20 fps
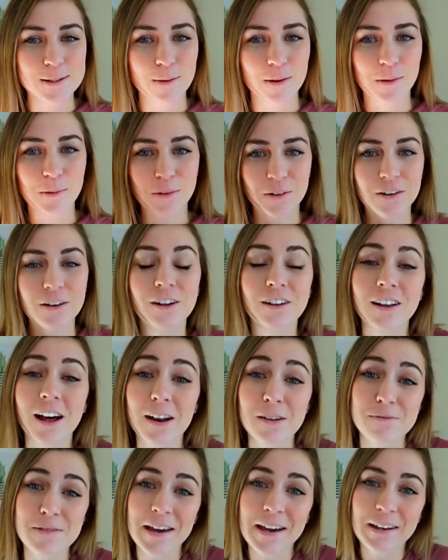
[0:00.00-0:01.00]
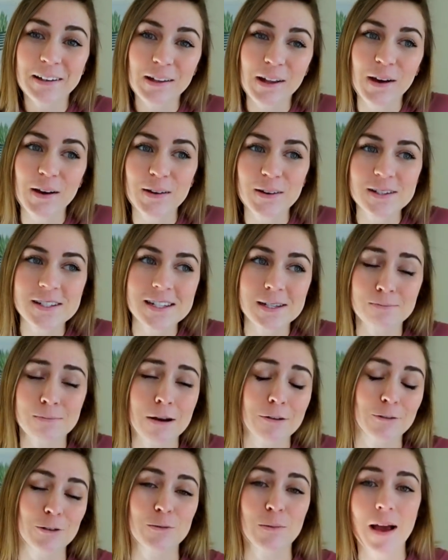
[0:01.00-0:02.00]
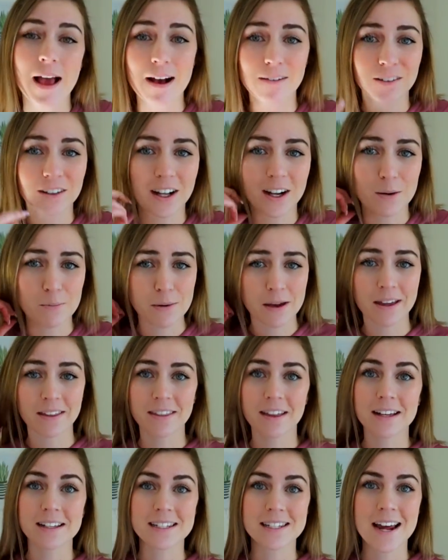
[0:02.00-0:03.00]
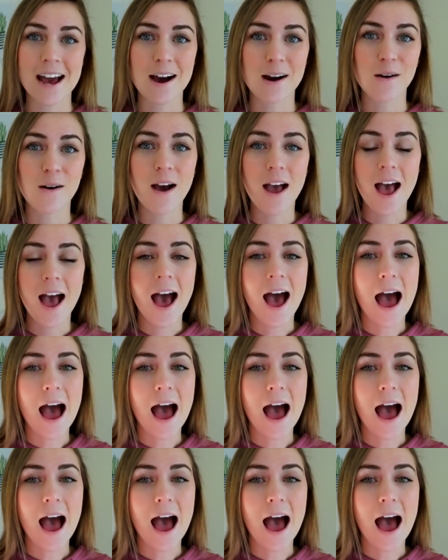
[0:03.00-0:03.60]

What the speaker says: So I ordered a lot of pink clothes. In my room, I have a lot of pink things now.